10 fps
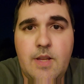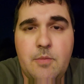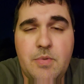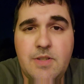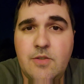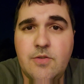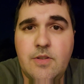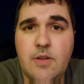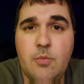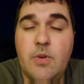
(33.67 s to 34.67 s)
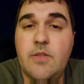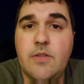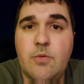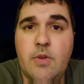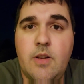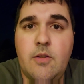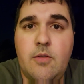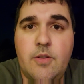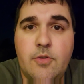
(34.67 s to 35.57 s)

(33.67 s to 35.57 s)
that potentially there was a tornado on